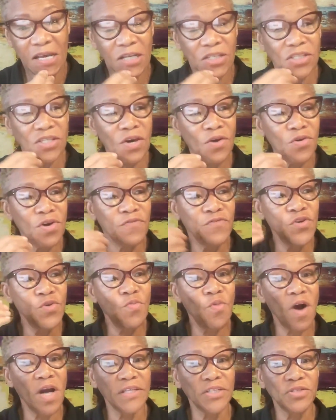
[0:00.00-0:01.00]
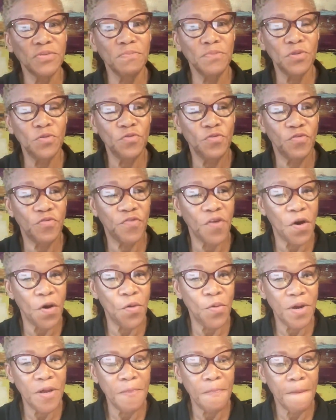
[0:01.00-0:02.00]
So if you want to move
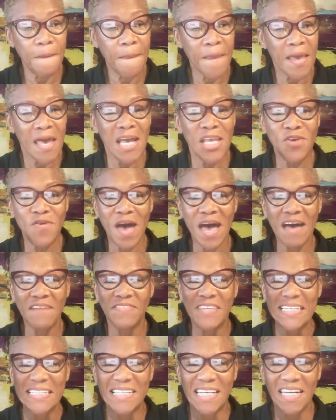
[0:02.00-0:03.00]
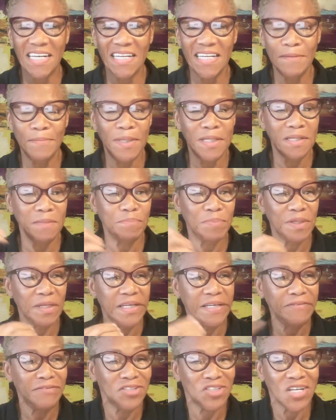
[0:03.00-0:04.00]
forward and you have these limited
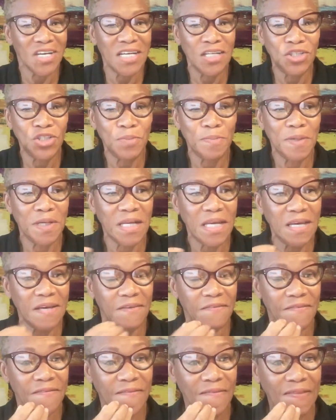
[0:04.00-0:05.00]
beliefs, change your belief.